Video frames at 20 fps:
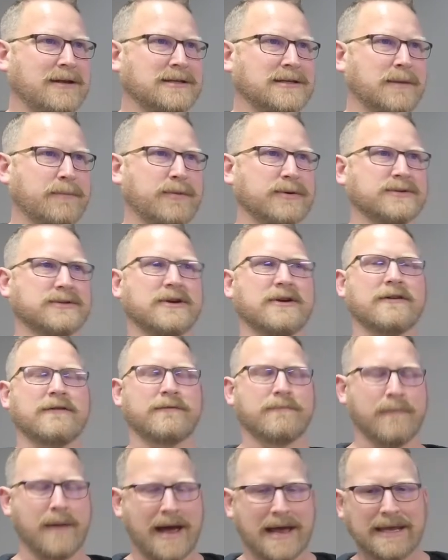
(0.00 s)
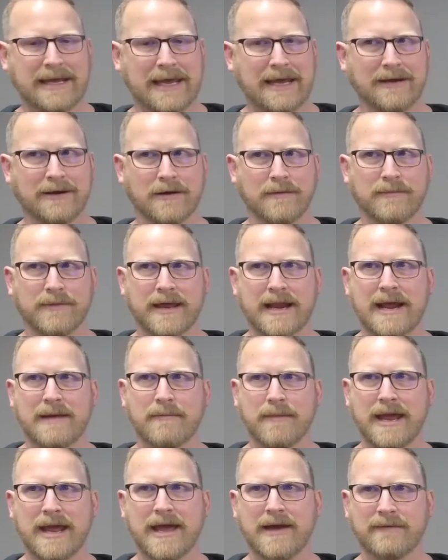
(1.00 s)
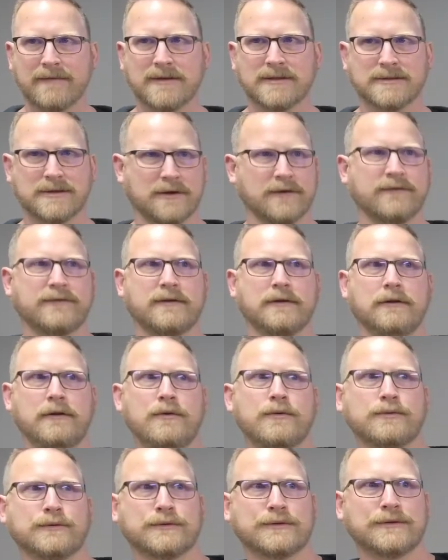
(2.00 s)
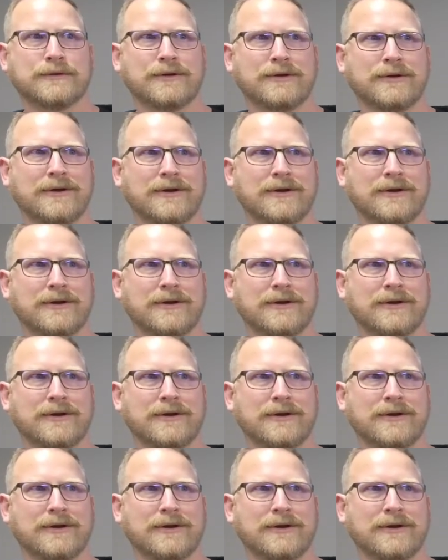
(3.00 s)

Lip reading: to preserve my kingdom that I may have deserved to lose.